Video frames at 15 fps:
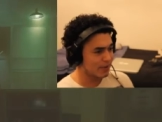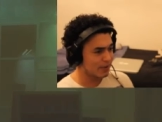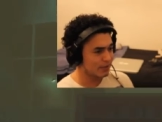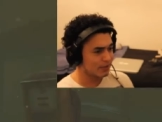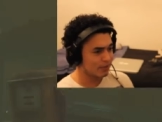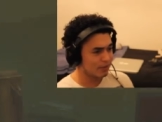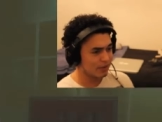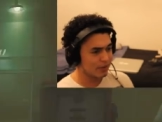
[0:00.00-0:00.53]
to be
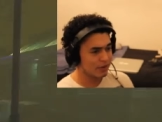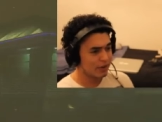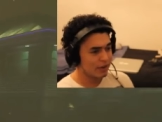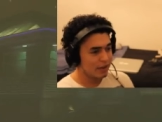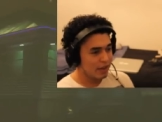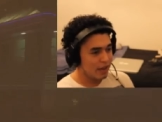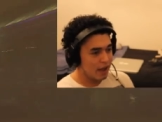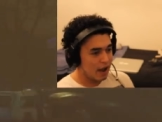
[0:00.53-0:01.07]
honest with you.
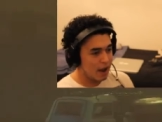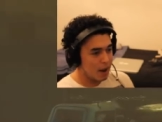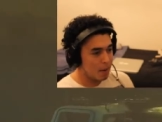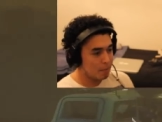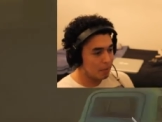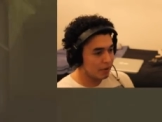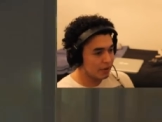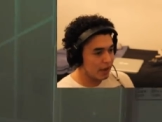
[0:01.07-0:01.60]

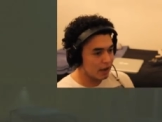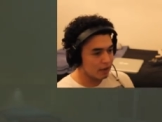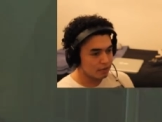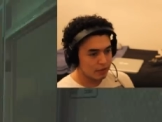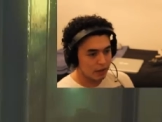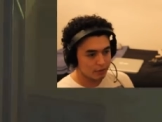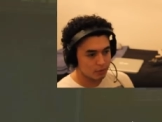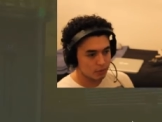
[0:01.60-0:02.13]
Uh, but
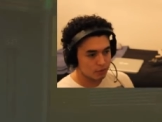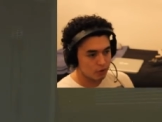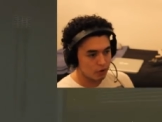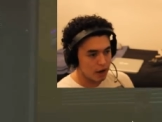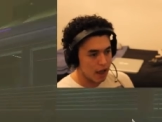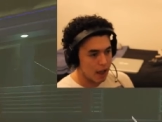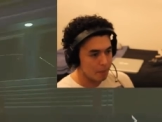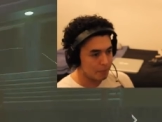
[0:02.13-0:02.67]
yeah, that's what's
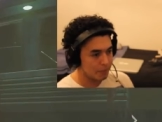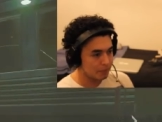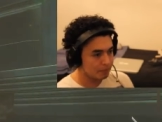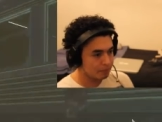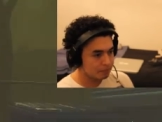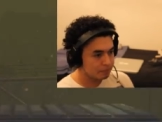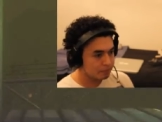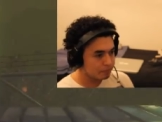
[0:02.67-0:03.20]
got to
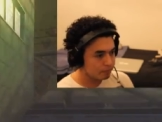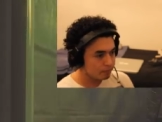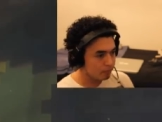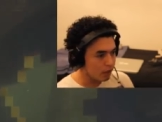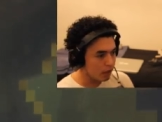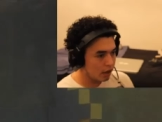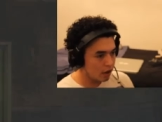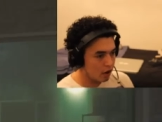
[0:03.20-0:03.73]
happen
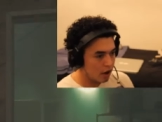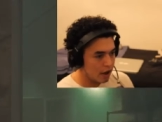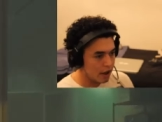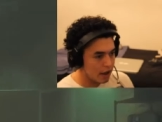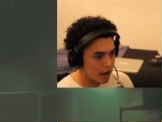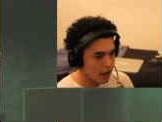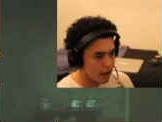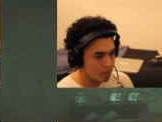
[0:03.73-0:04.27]
and
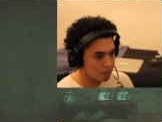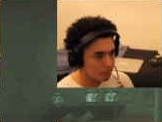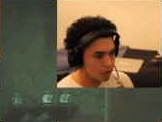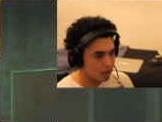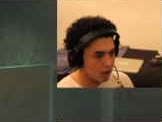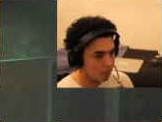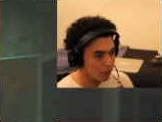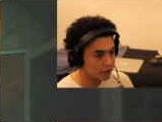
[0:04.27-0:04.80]
I am. Um,
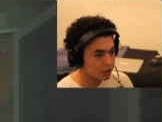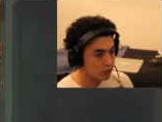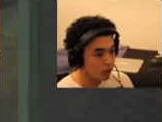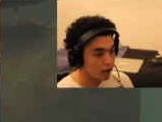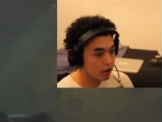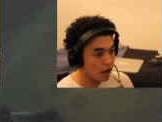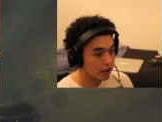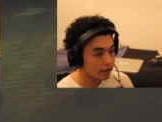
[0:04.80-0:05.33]
I'm actually
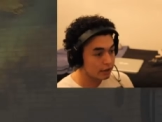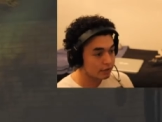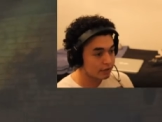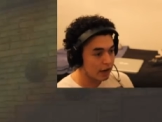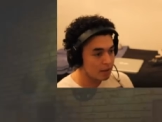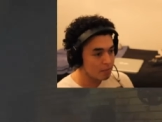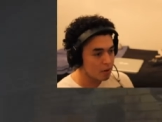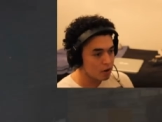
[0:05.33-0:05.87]
quite liking this
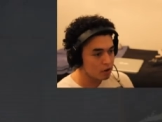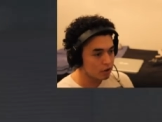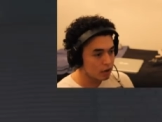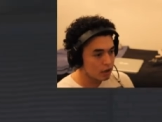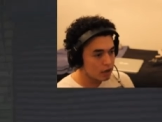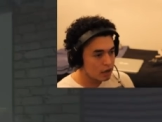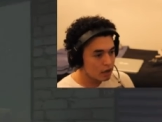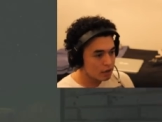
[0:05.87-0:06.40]
game mode.
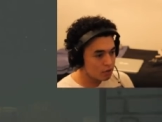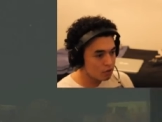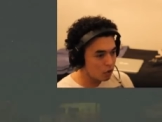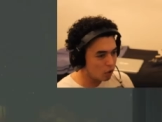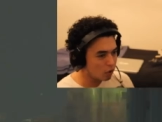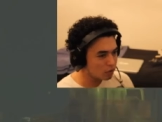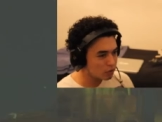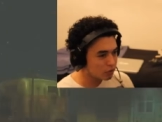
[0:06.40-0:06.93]

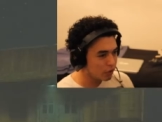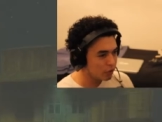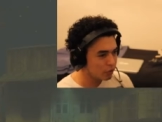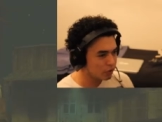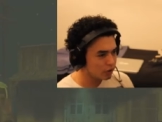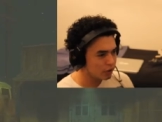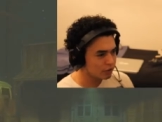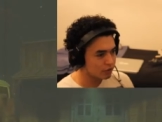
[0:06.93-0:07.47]
Not too
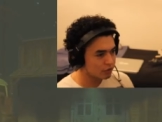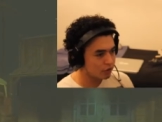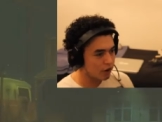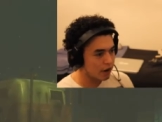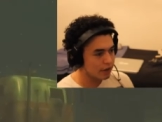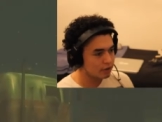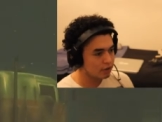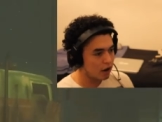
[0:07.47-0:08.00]
good at
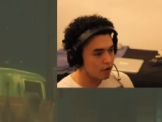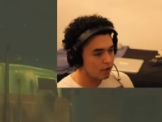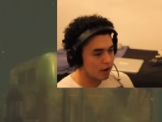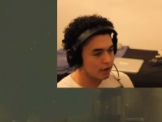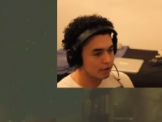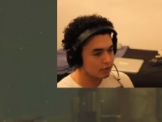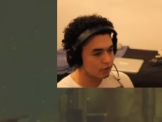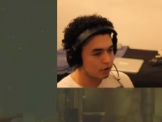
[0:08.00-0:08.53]
Derive, Die
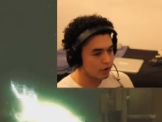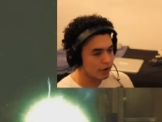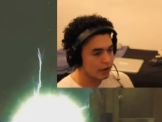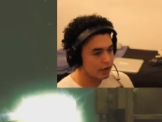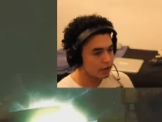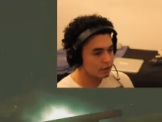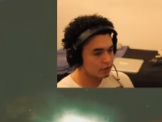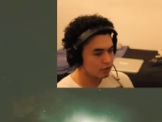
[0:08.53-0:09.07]
Rise,
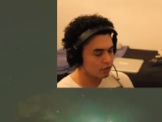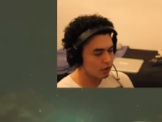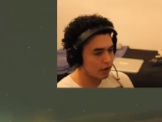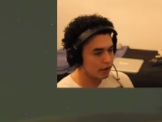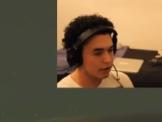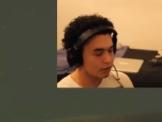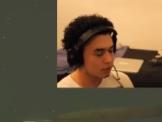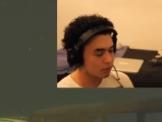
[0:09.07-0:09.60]
sorry. Die
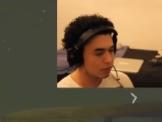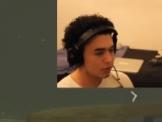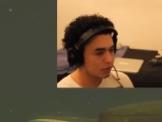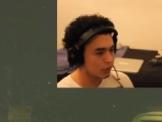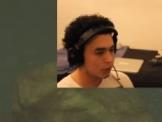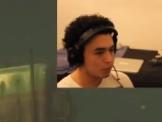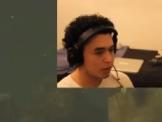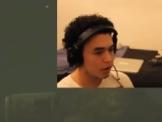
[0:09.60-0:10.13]
Rise, what am I
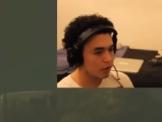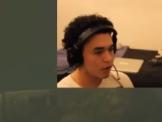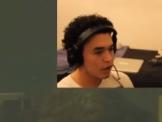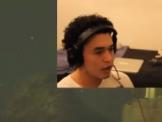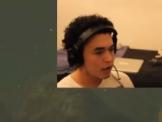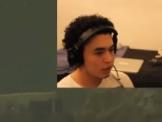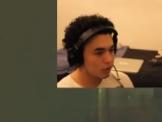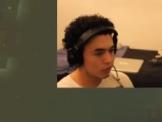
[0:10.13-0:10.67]
talking about?
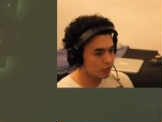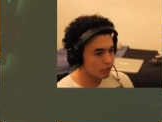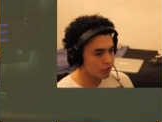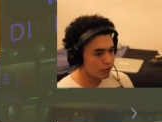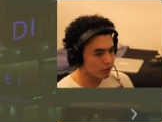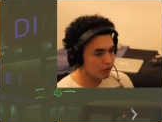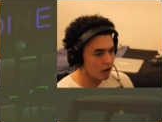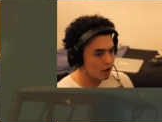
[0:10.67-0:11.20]
Not too
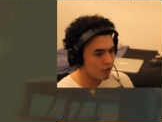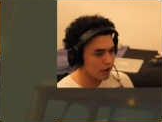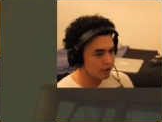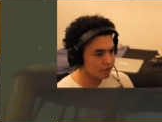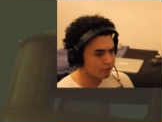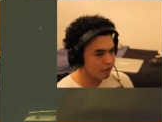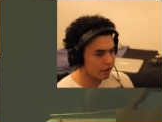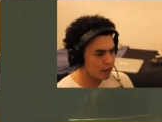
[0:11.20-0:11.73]
good at Die
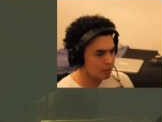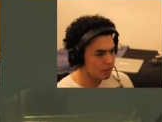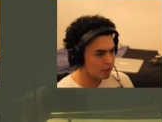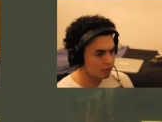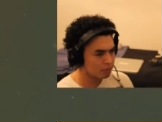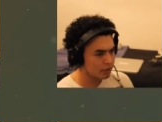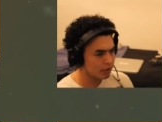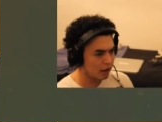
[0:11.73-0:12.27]
Rise. I find that
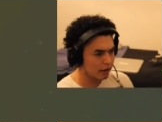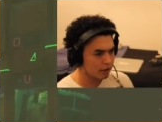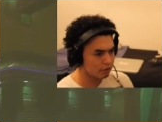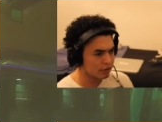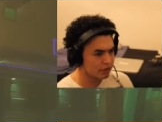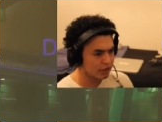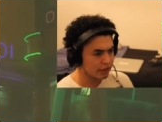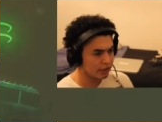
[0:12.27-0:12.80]
map to be like
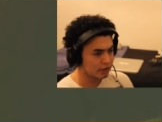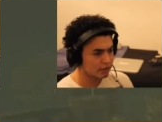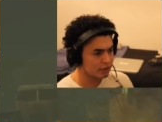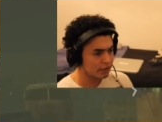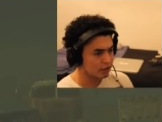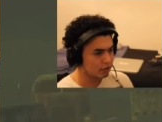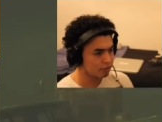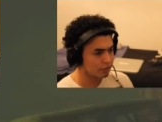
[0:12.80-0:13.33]

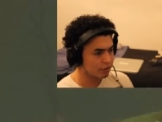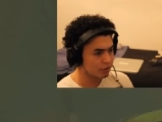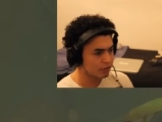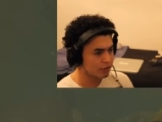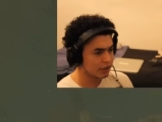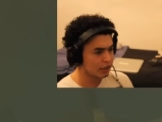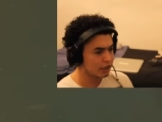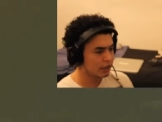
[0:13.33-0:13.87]
ridiculously
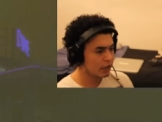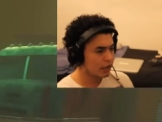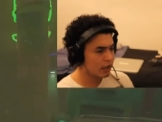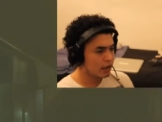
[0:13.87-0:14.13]
confusing.